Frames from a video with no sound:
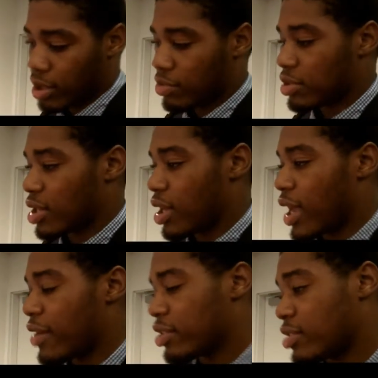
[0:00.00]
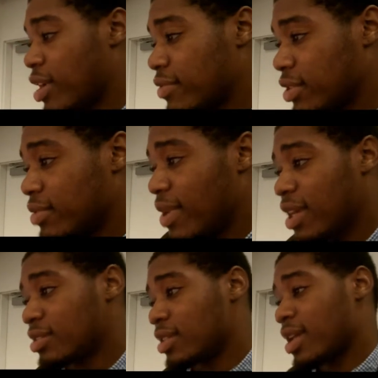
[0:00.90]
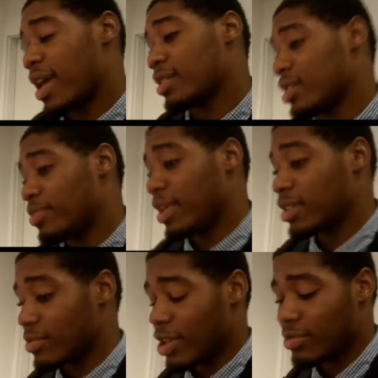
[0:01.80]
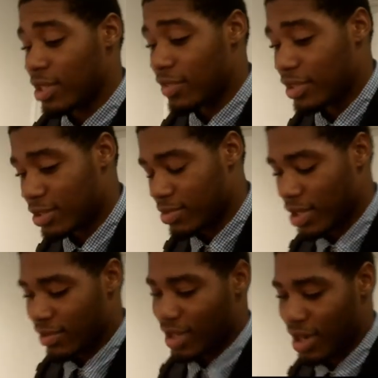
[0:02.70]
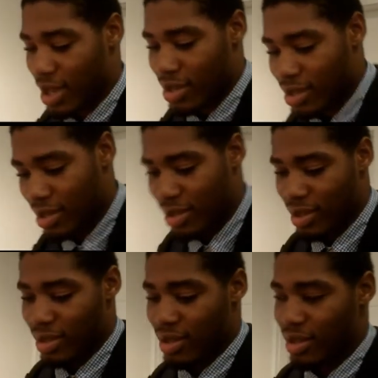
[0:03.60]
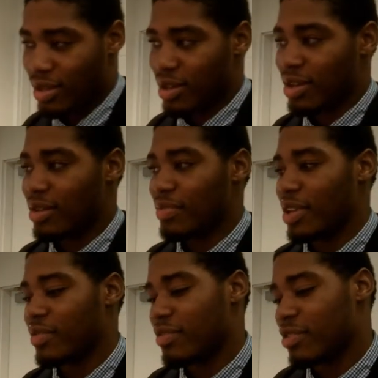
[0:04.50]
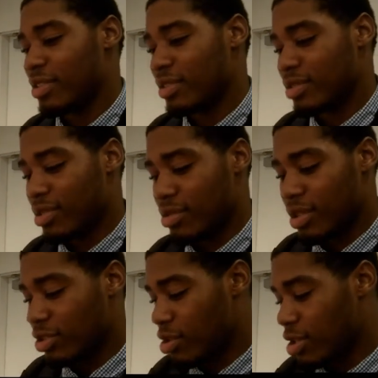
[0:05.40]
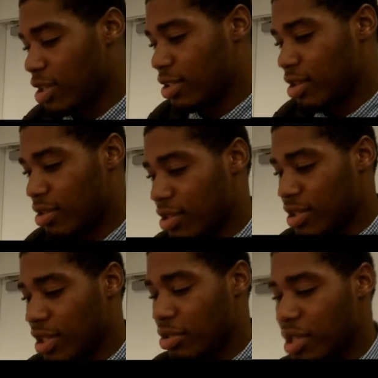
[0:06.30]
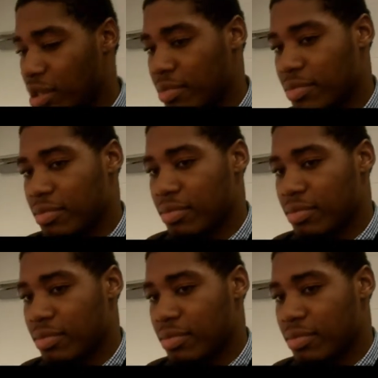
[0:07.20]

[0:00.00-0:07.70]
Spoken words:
It was an error driving to the basket. I actually played some other defense, believe it or not. And I paid for it. So it's all good, though. It's healed up.